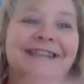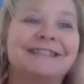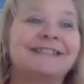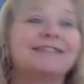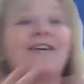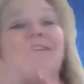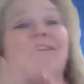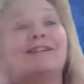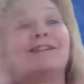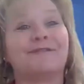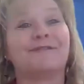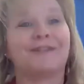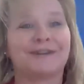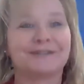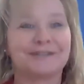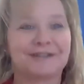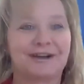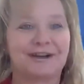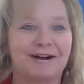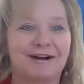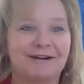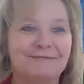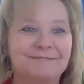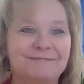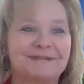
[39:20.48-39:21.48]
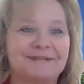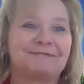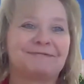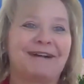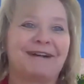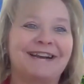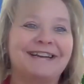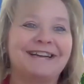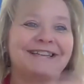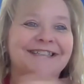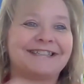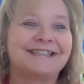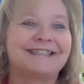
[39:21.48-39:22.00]
it's all of our jobs,
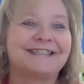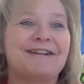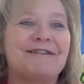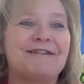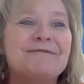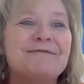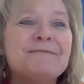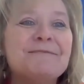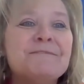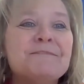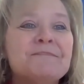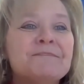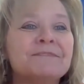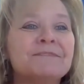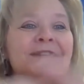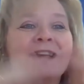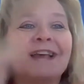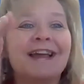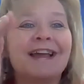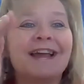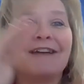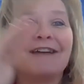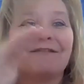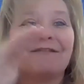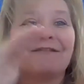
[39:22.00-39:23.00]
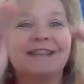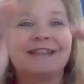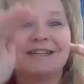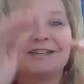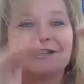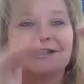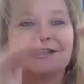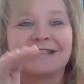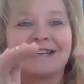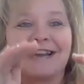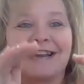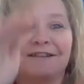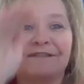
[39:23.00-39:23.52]
right? So right. everything
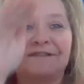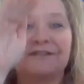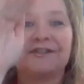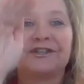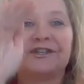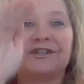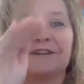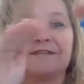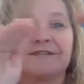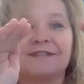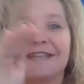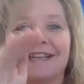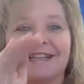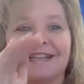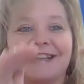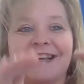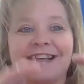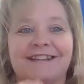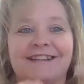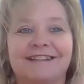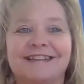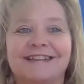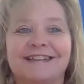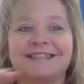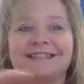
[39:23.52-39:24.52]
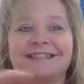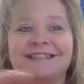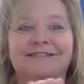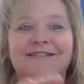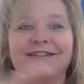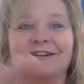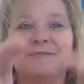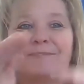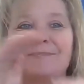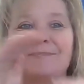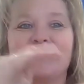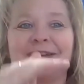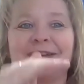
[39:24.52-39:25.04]
just kind of shifts on that list a
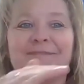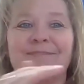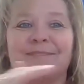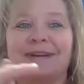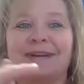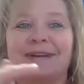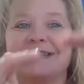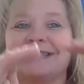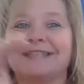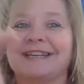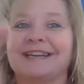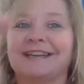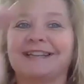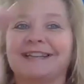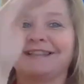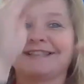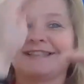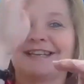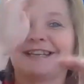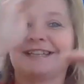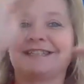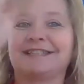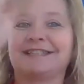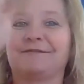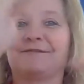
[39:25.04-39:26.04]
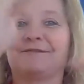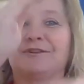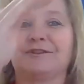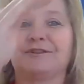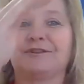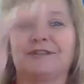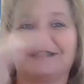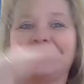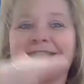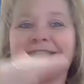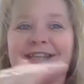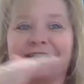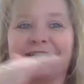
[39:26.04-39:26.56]
little bit based on the sense of
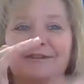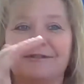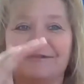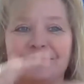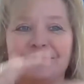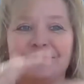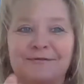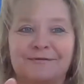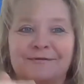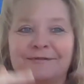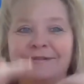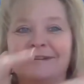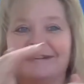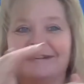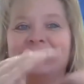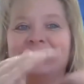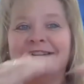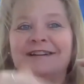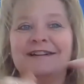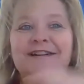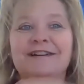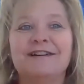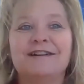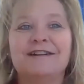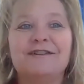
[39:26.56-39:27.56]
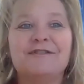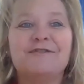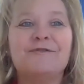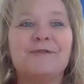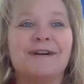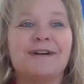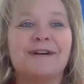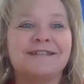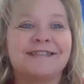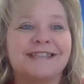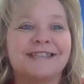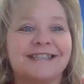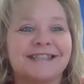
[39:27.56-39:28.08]
urgency and who who
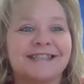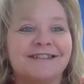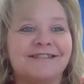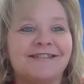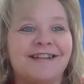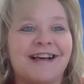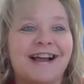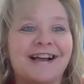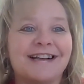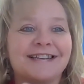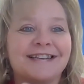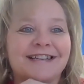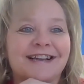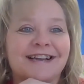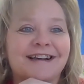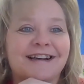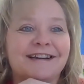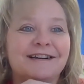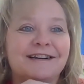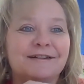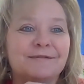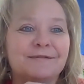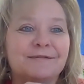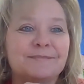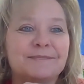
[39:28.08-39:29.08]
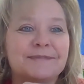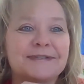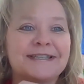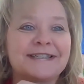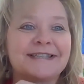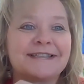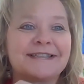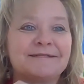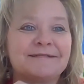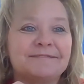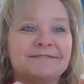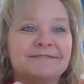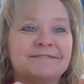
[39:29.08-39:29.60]
else's glass
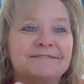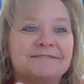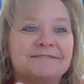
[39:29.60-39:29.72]
items